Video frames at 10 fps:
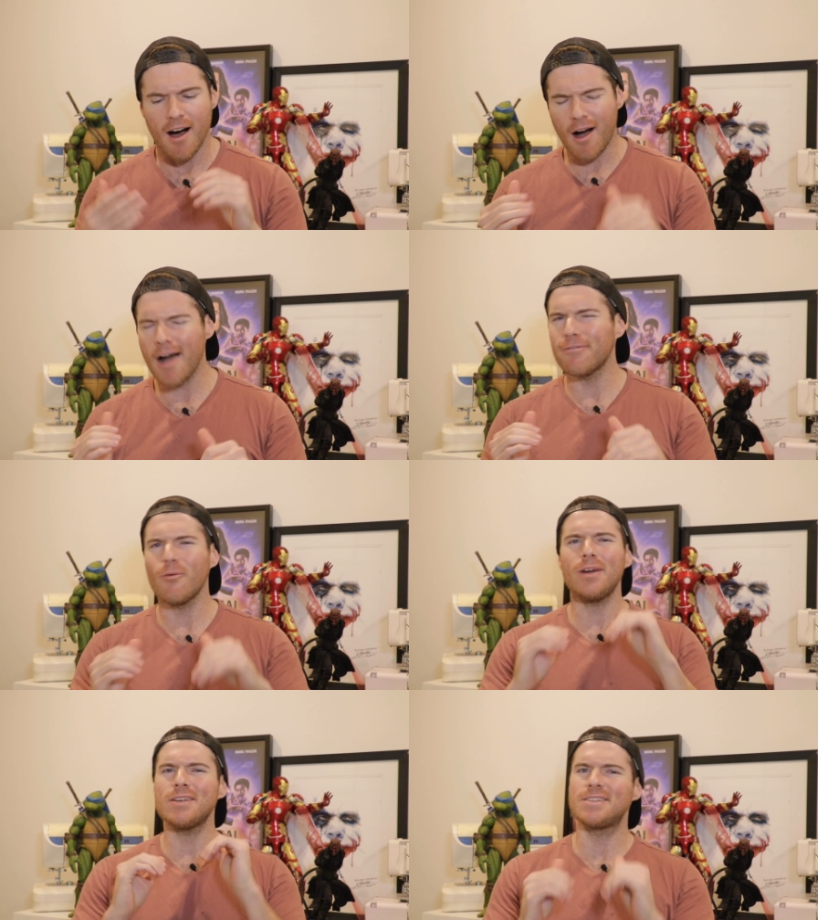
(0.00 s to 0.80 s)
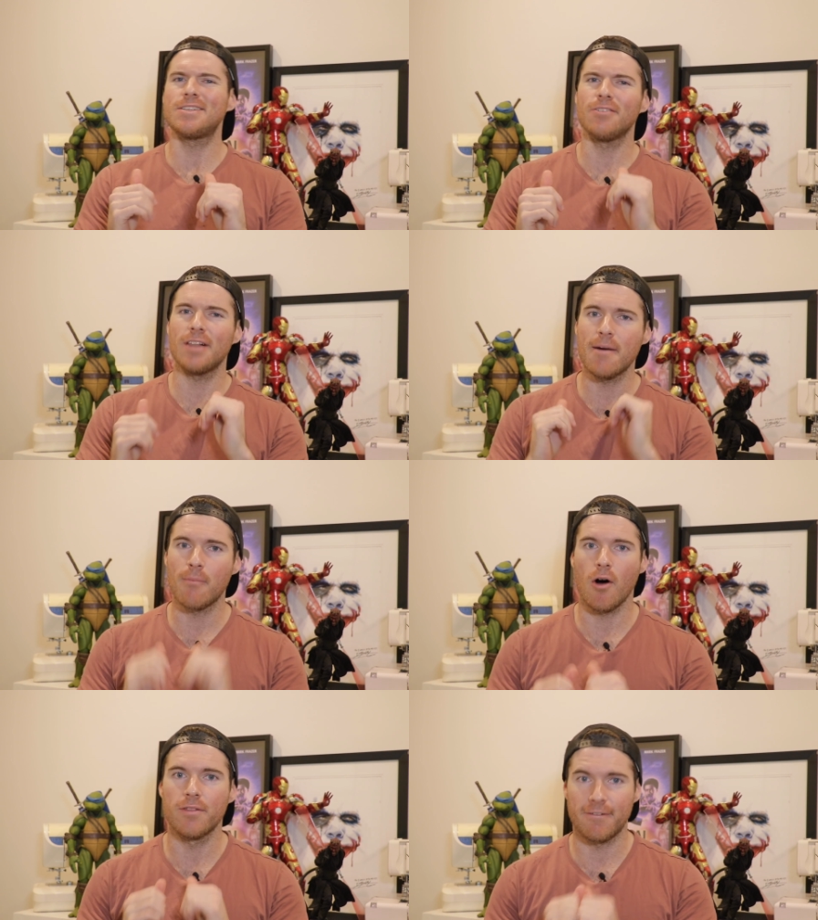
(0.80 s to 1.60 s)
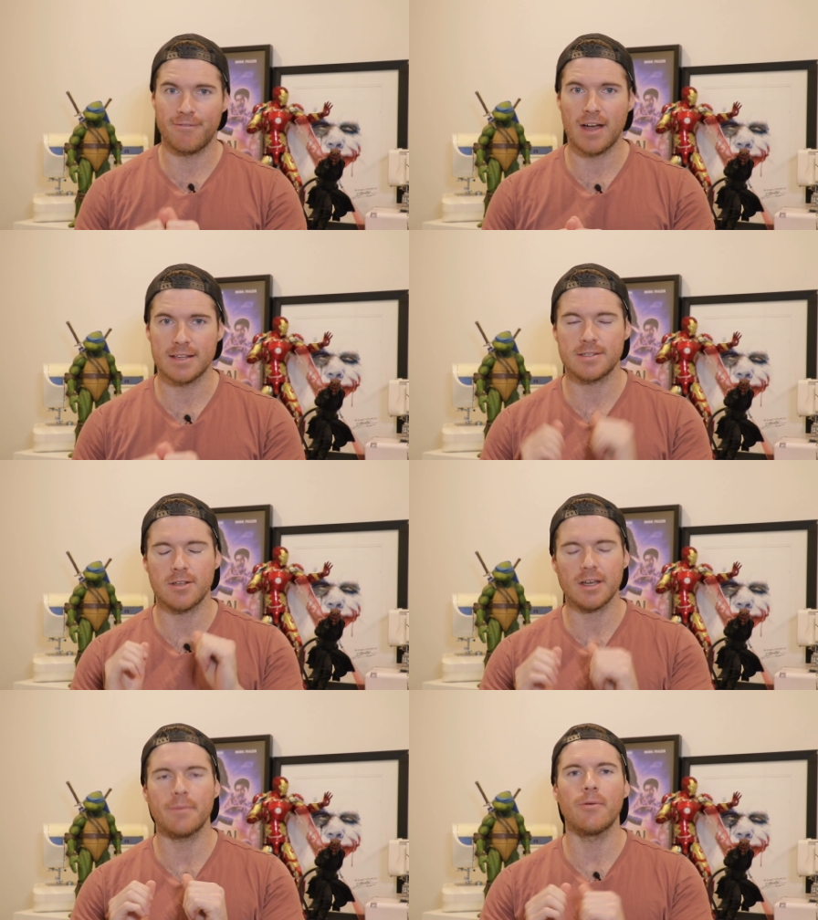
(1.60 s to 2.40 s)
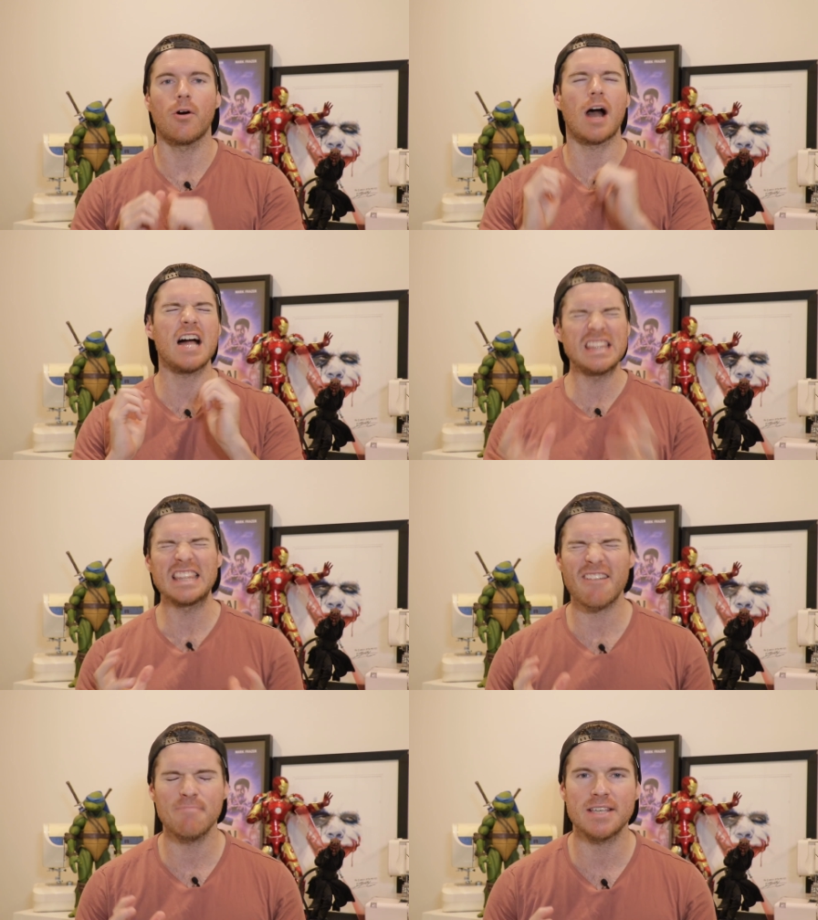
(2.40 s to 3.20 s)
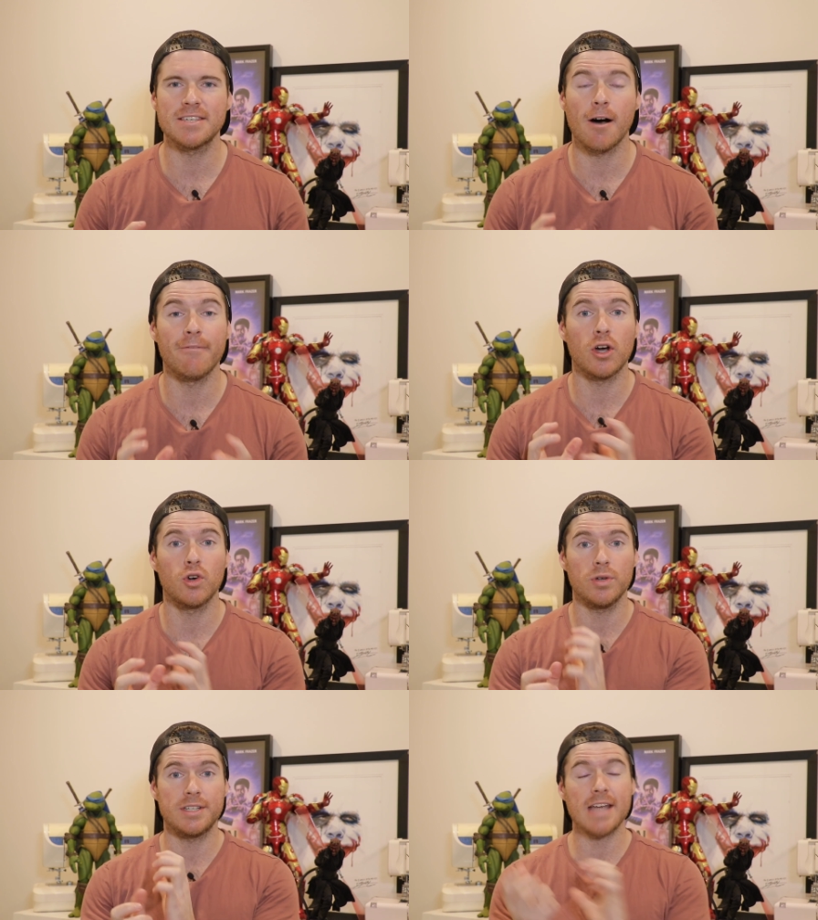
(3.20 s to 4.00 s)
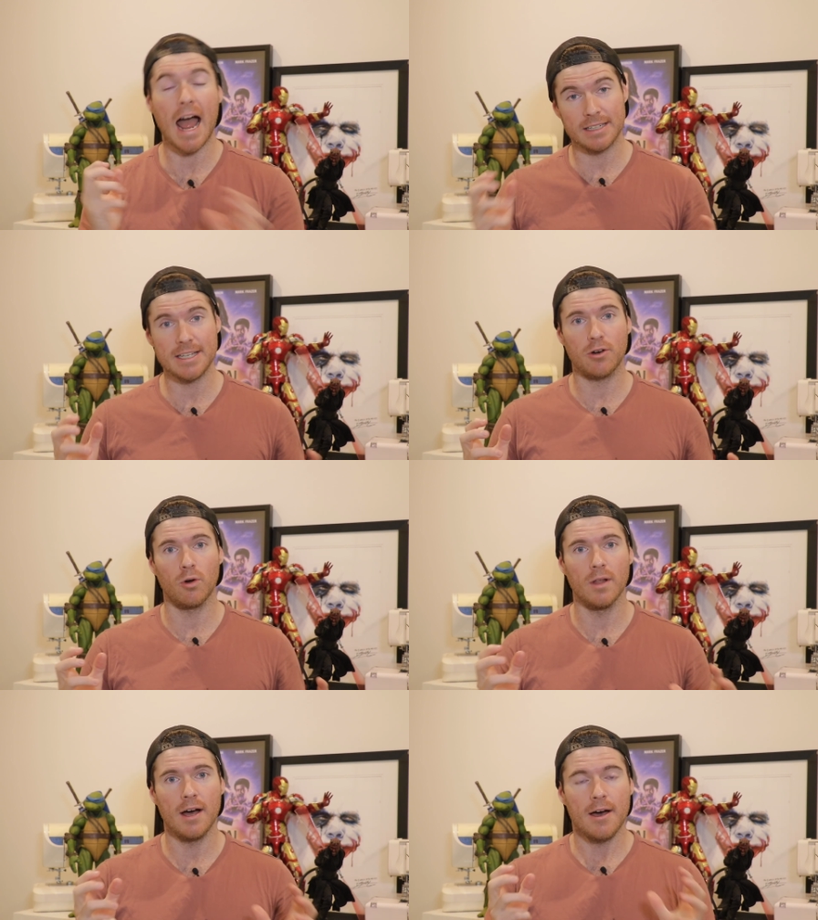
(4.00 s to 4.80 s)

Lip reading: I for one still am on the fence. Don't get me wrong, I love myself a good tactical